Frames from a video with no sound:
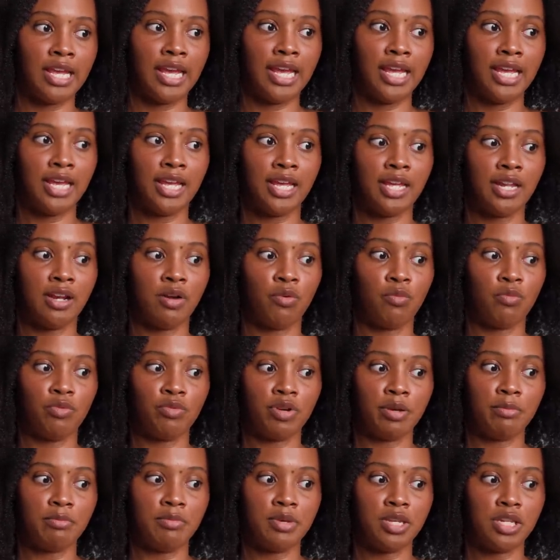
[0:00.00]
And a
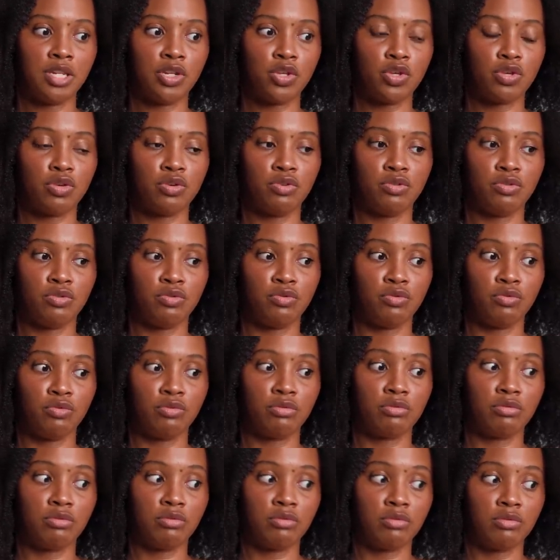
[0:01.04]
woman
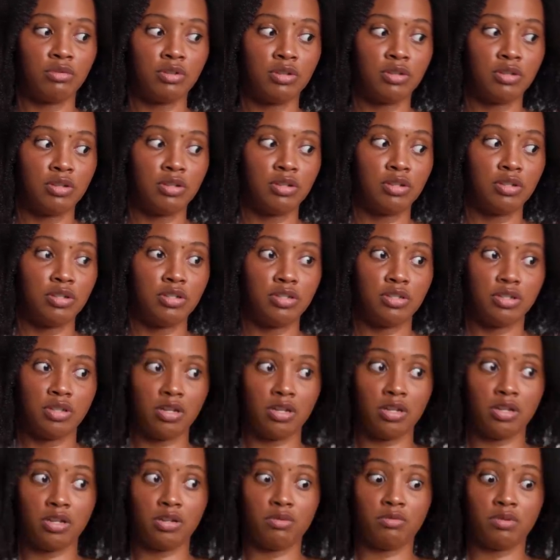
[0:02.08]
who
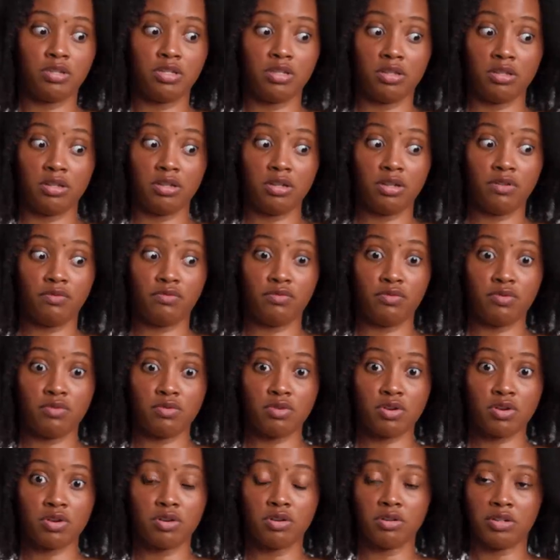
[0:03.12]
doesn't know what to look
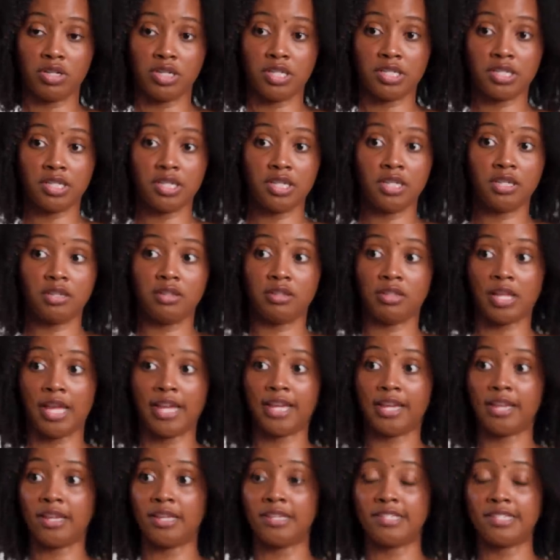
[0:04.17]
for or doesn't,
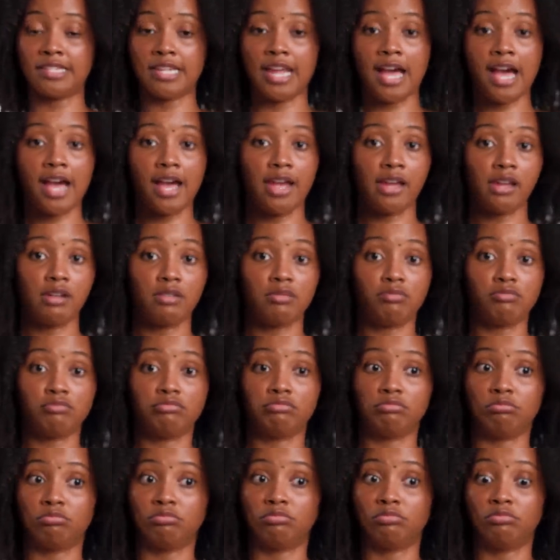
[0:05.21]
like, is not,
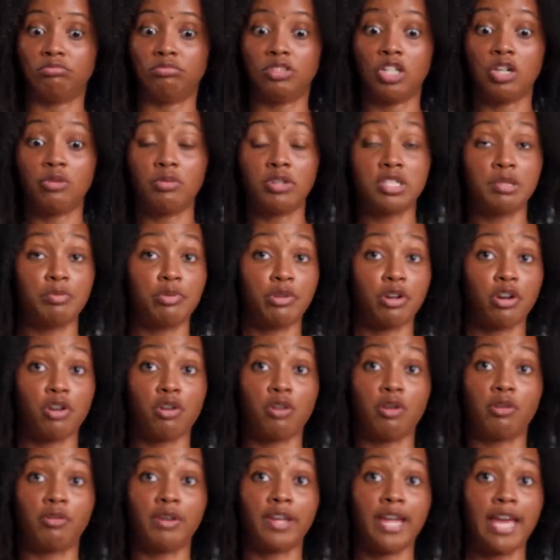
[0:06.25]
no one's put
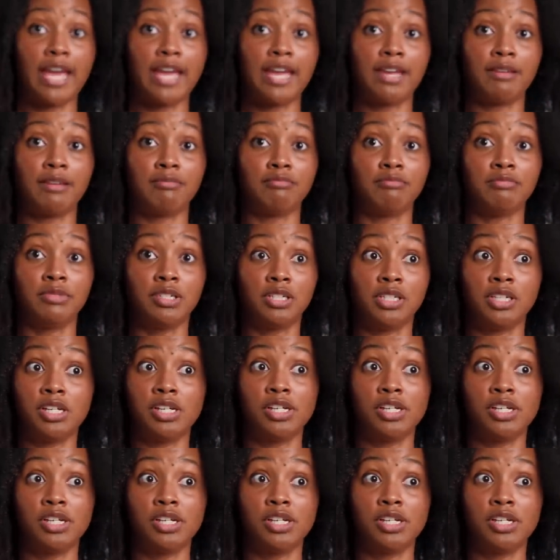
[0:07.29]
her on game